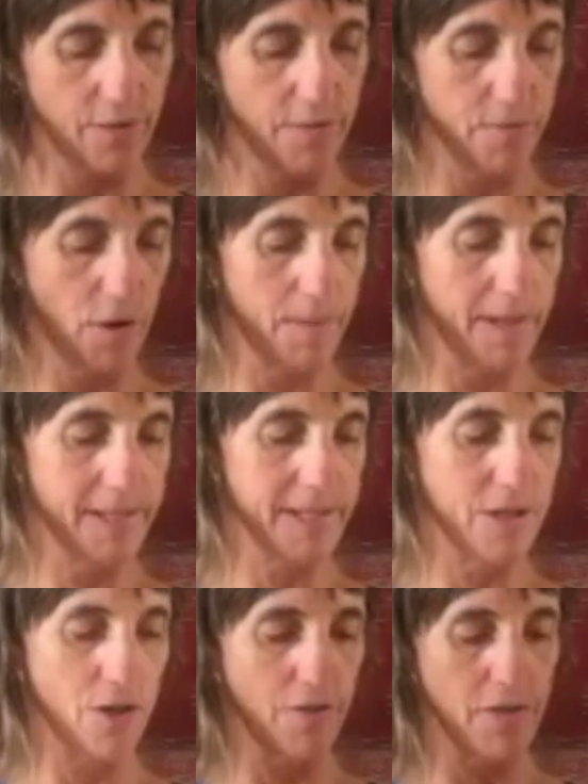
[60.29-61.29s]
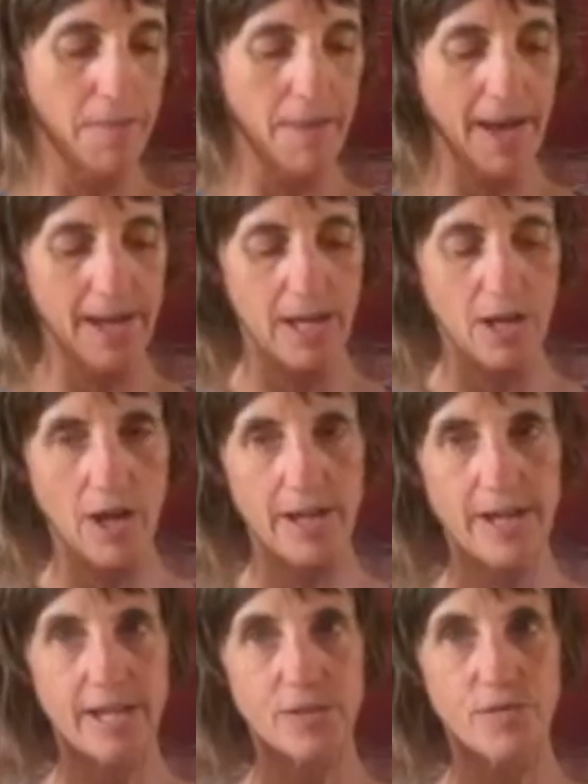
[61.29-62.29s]
from Nobby's, and on the back, a
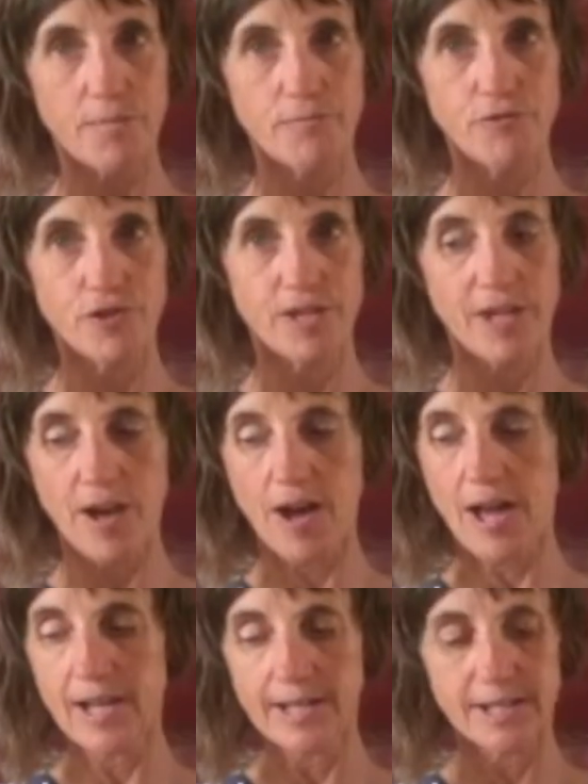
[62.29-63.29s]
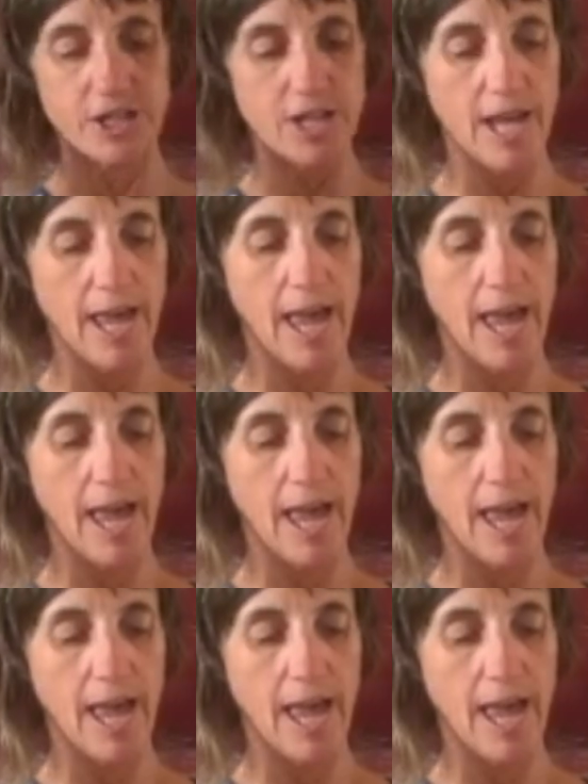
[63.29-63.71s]
lighthouse from Bruny Island.